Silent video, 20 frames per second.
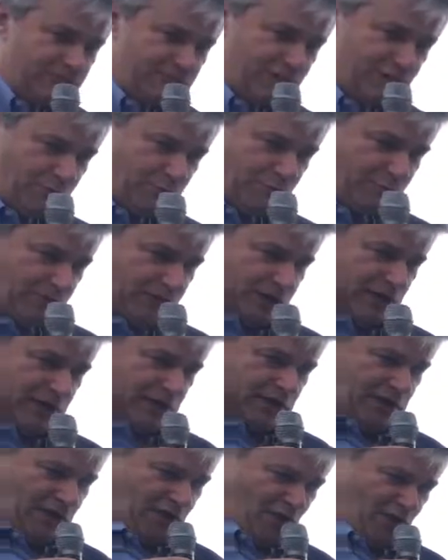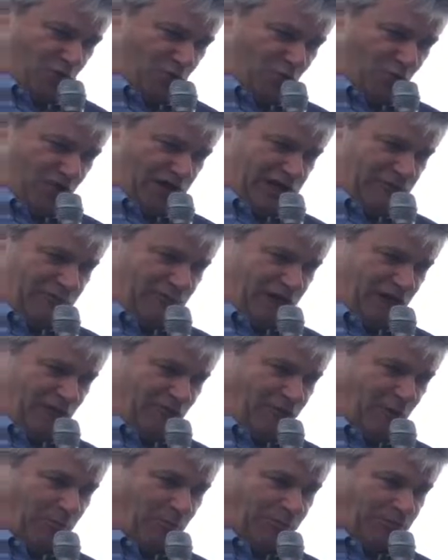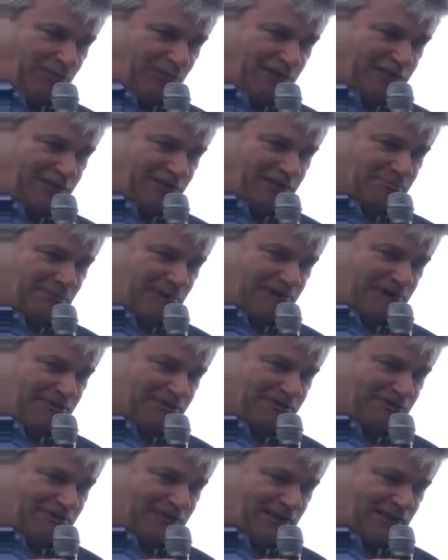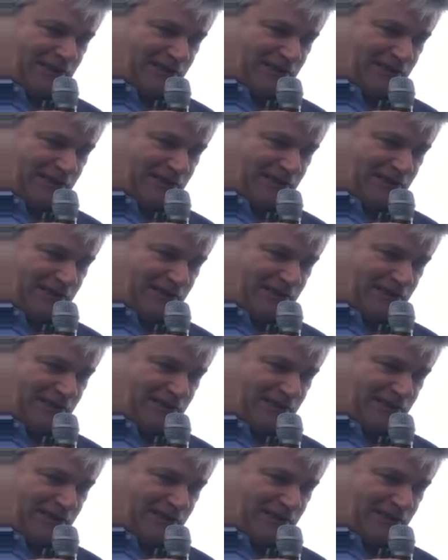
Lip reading: So we're really proud of what we're doing in the space.